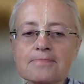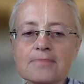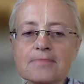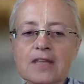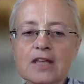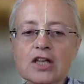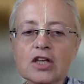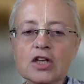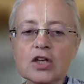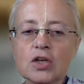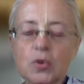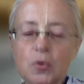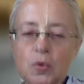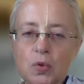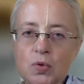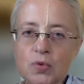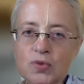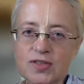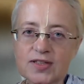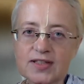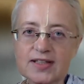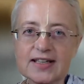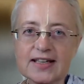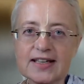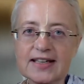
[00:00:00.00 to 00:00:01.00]

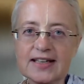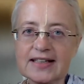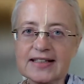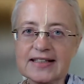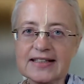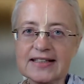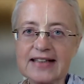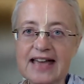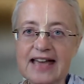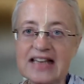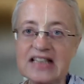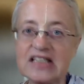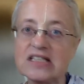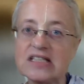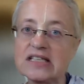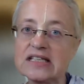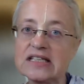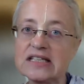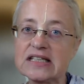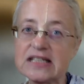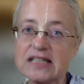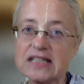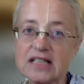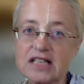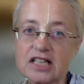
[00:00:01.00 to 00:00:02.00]
use it as a
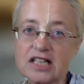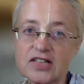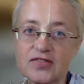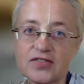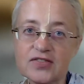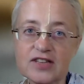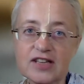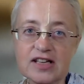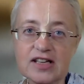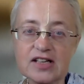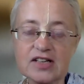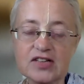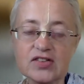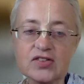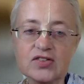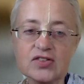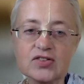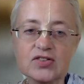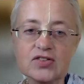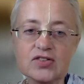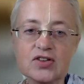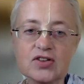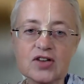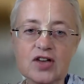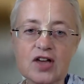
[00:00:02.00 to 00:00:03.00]

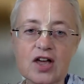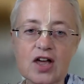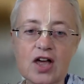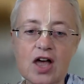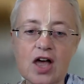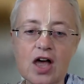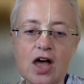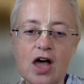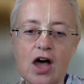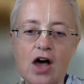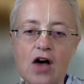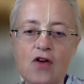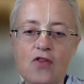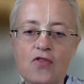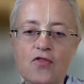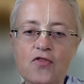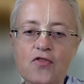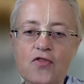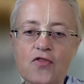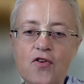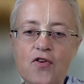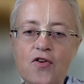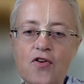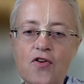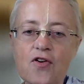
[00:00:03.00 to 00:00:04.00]
service
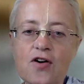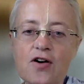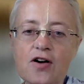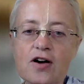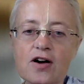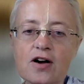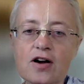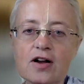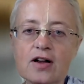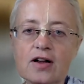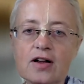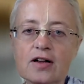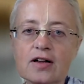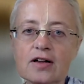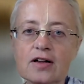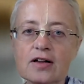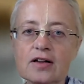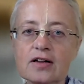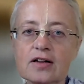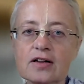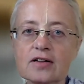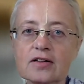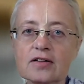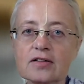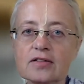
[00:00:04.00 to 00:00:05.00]
for
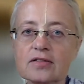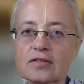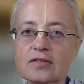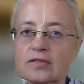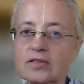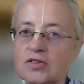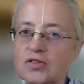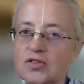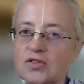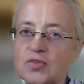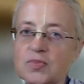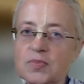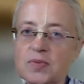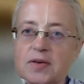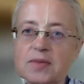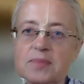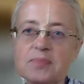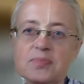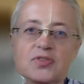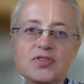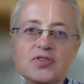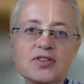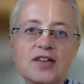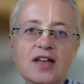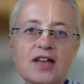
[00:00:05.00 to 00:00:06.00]
the Supreme
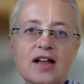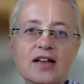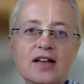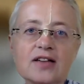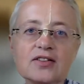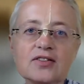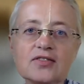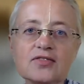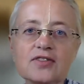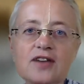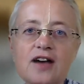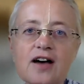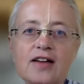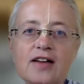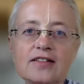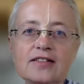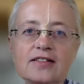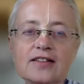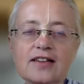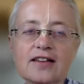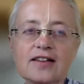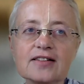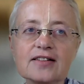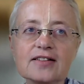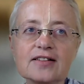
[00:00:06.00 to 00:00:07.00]
Personality of
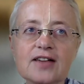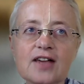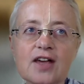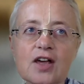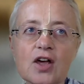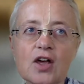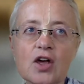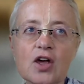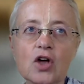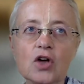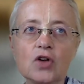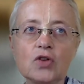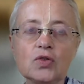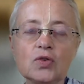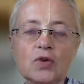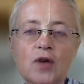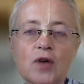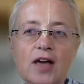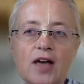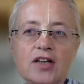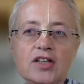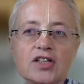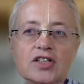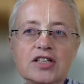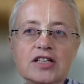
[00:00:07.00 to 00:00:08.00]
Godhead, to
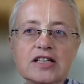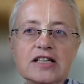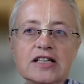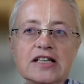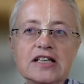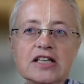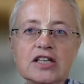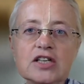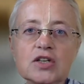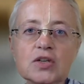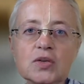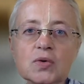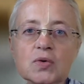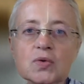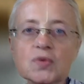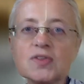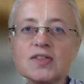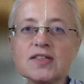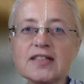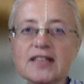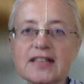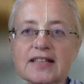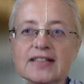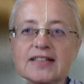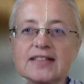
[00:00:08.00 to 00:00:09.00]
actually
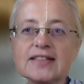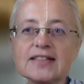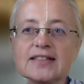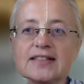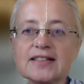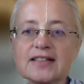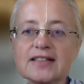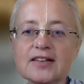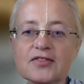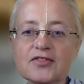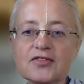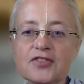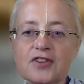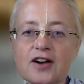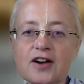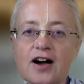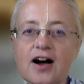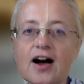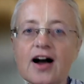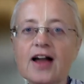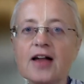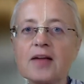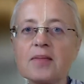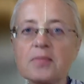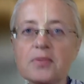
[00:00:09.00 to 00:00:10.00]
use it for
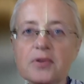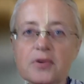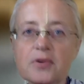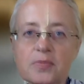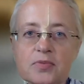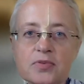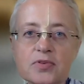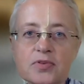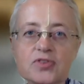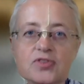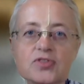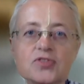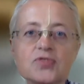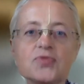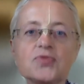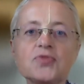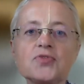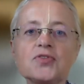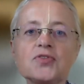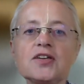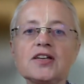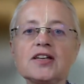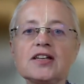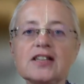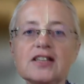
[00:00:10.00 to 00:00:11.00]
higher purpose
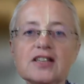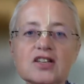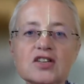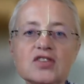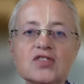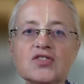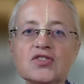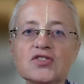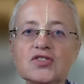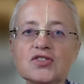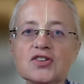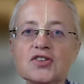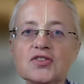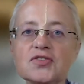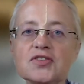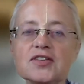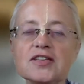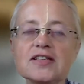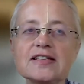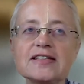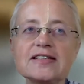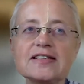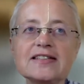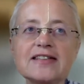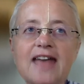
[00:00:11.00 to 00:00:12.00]
in his
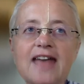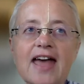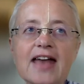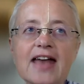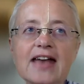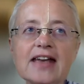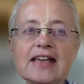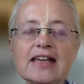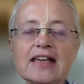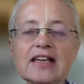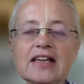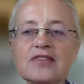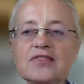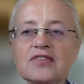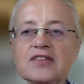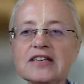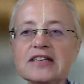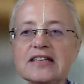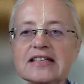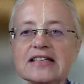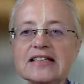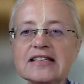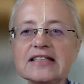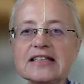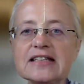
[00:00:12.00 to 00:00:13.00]
service. Then even
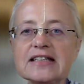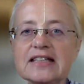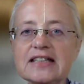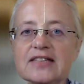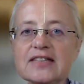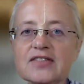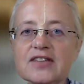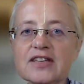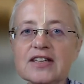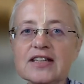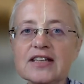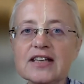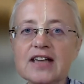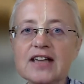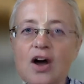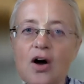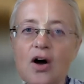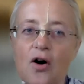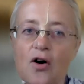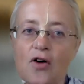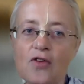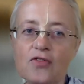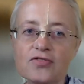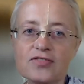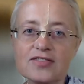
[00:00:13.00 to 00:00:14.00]
this activity
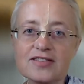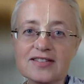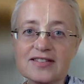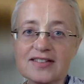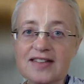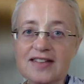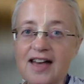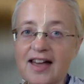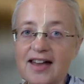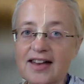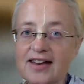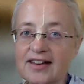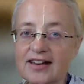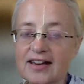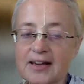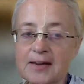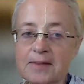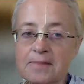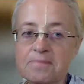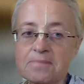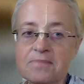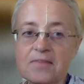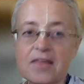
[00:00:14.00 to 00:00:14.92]
of study